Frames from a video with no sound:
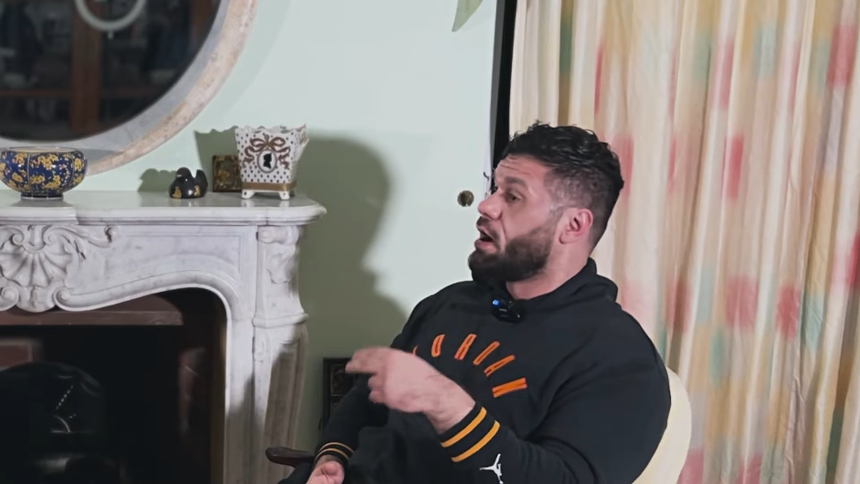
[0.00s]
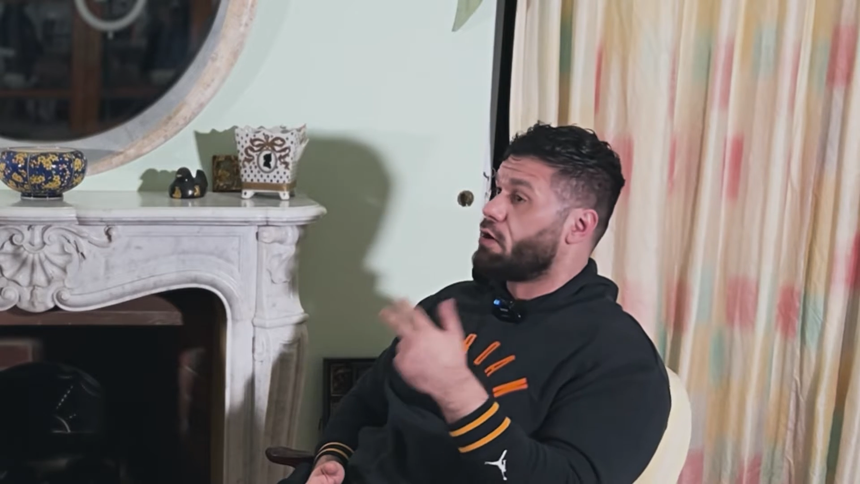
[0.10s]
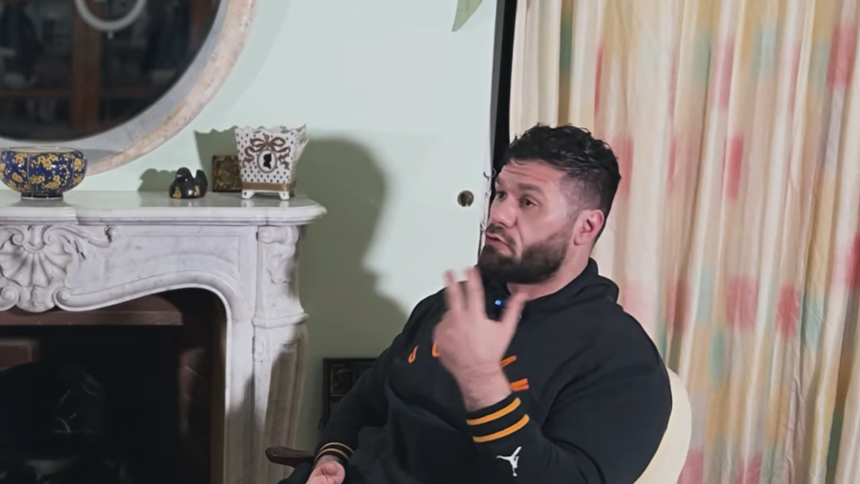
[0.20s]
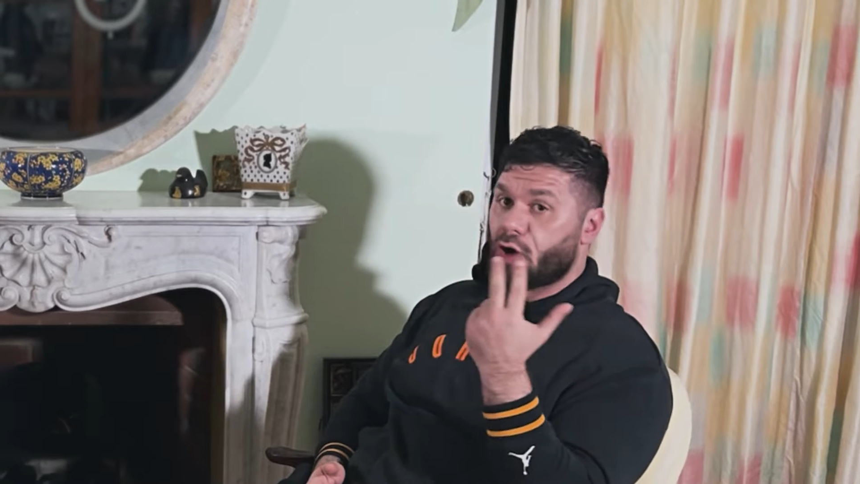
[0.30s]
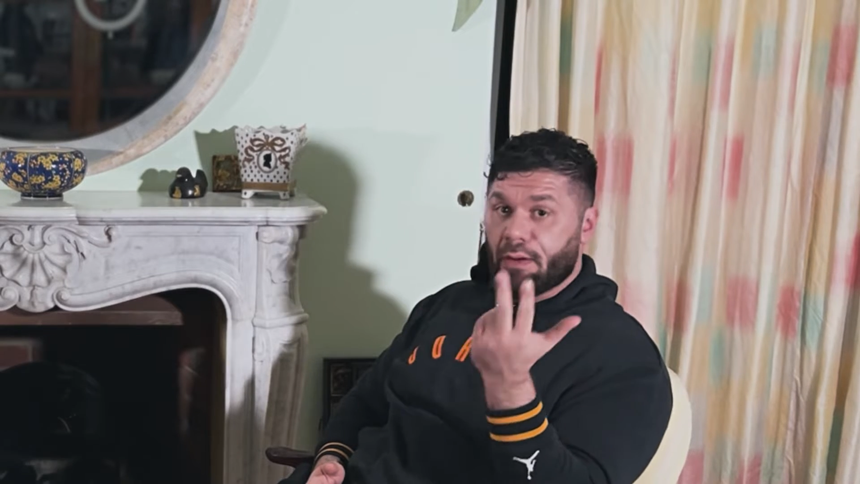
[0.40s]

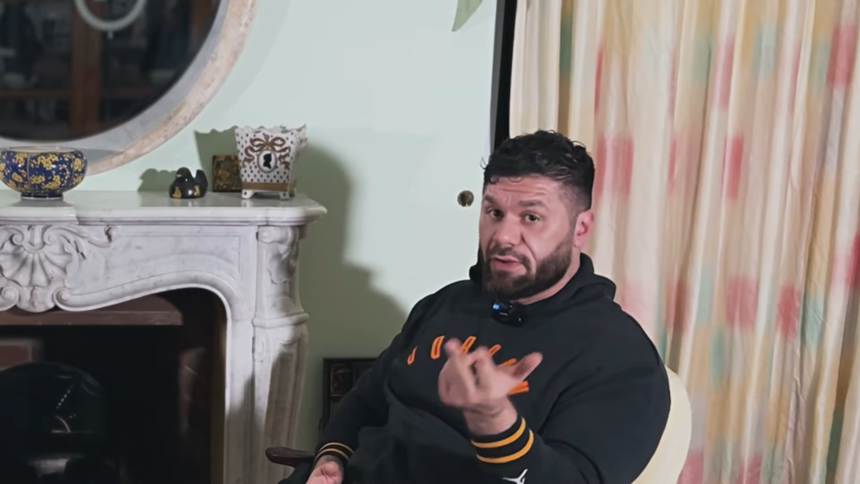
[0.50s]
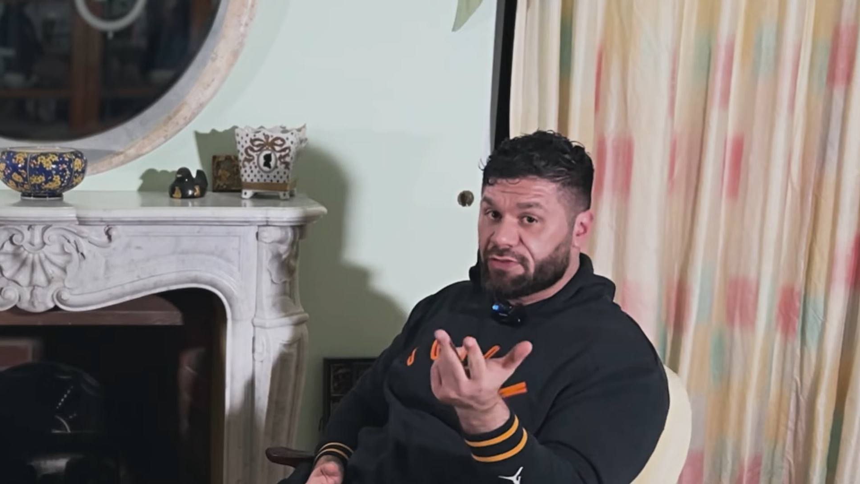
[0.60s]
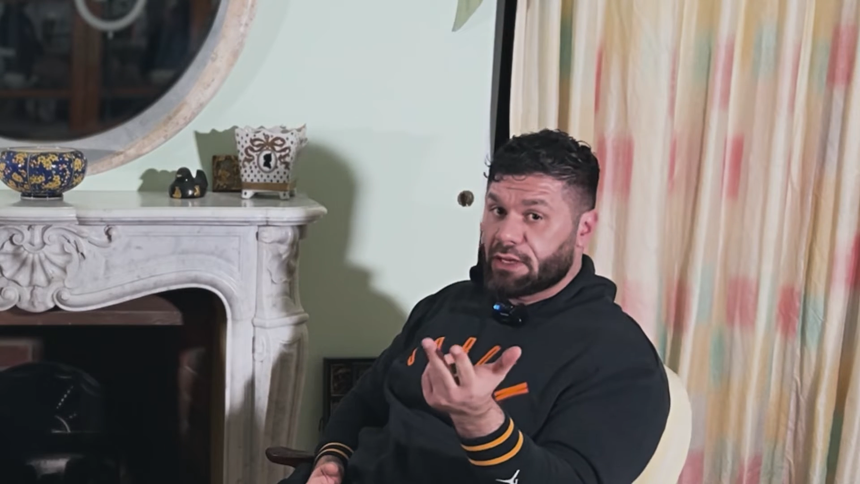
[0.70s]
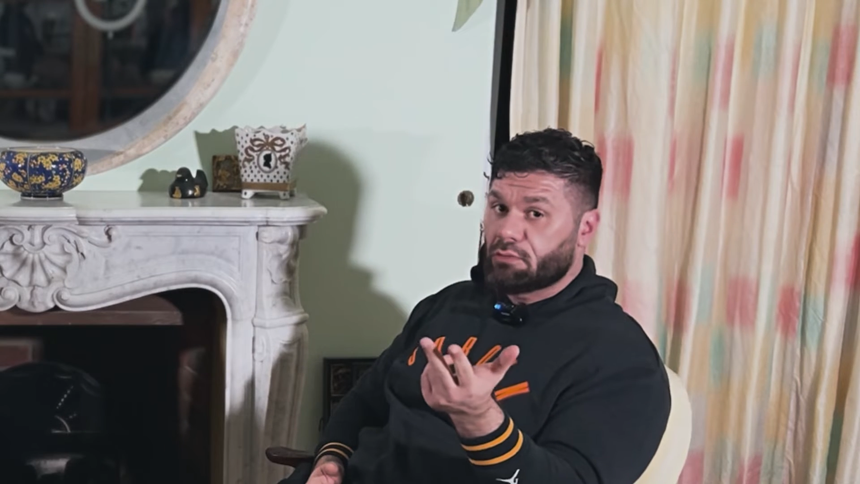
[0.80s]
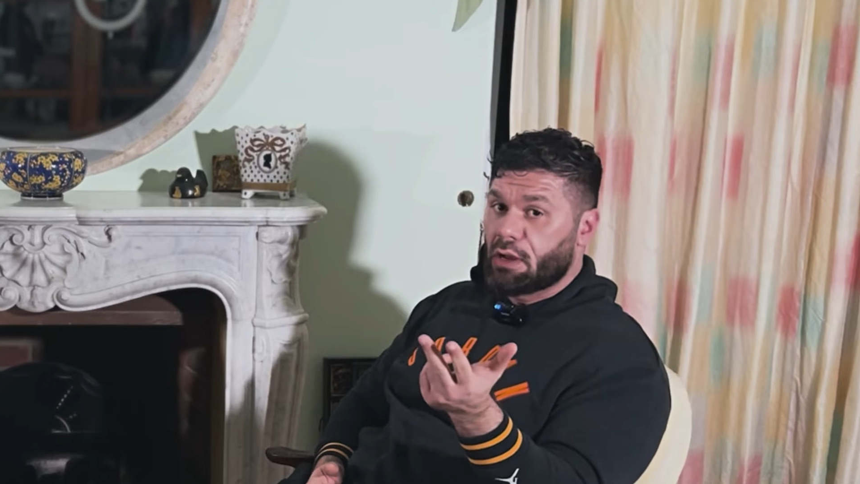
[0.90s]

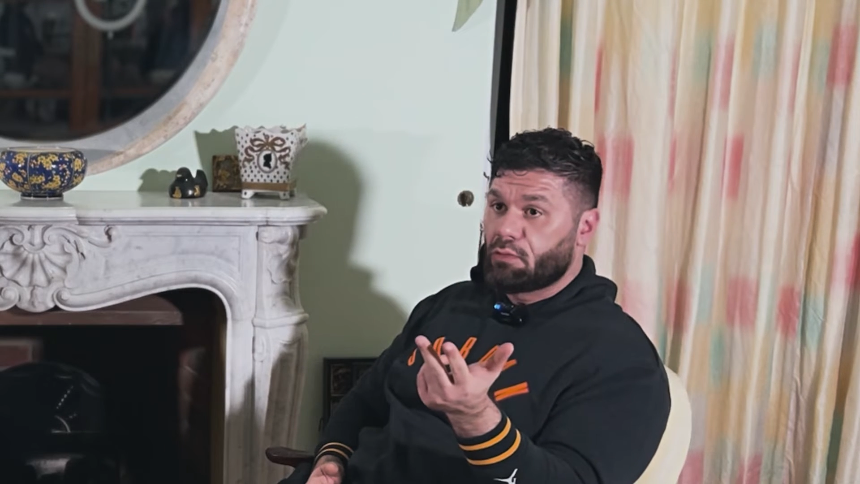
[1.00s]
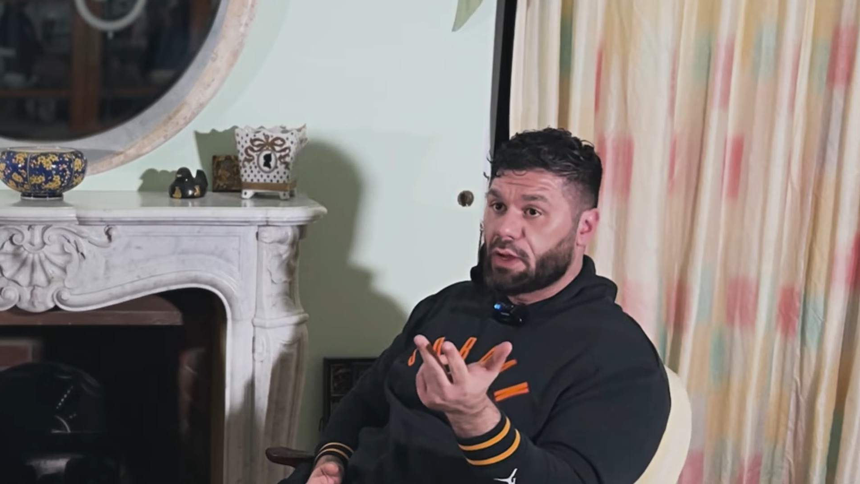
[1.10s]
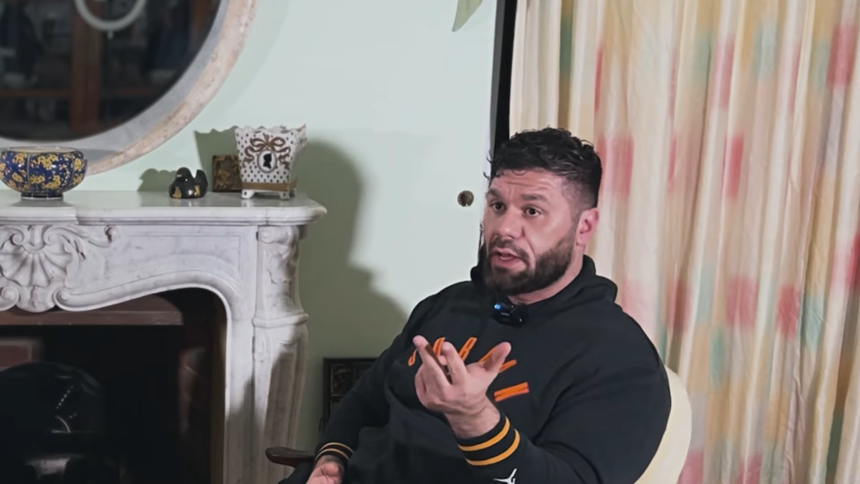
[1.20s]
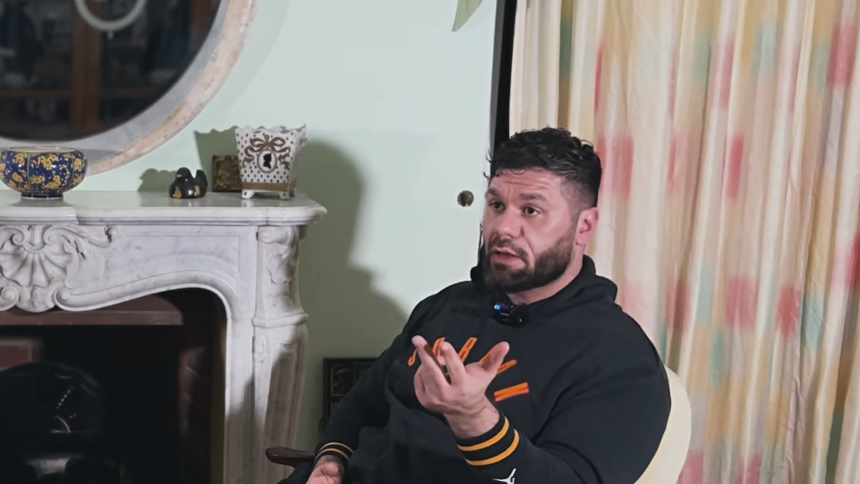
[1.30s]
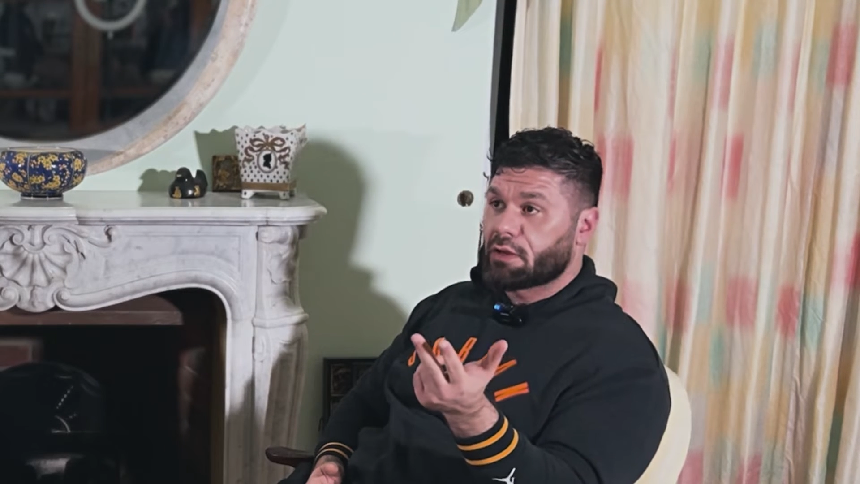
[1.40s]
Aromasin won't
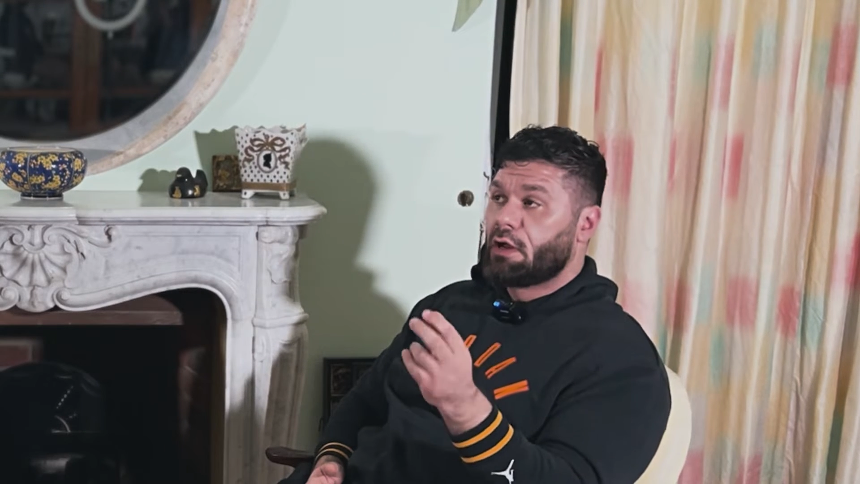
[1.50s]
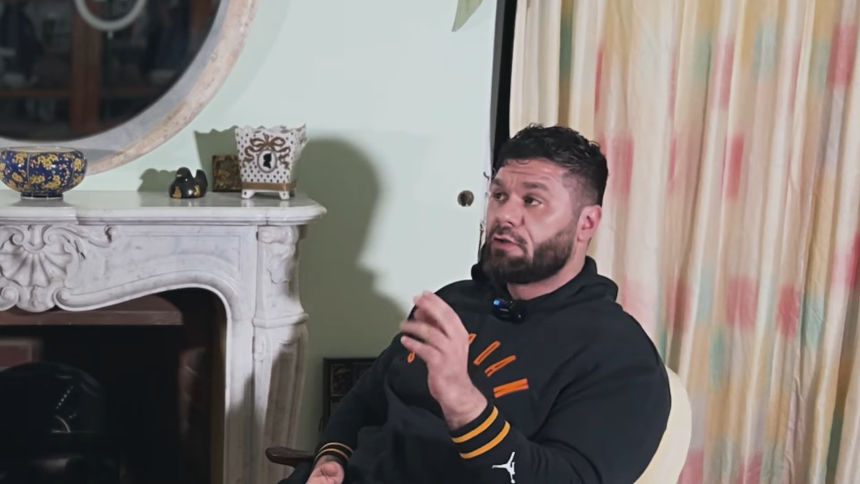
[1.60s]
work,